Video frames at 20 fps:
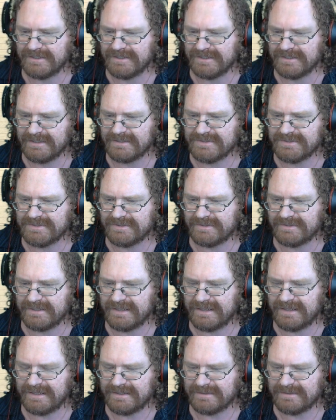Let's go
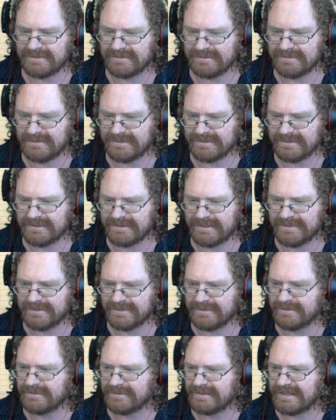ahead and click on the
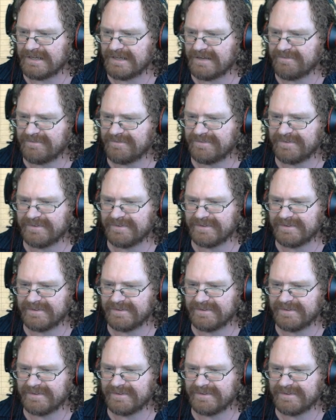graph,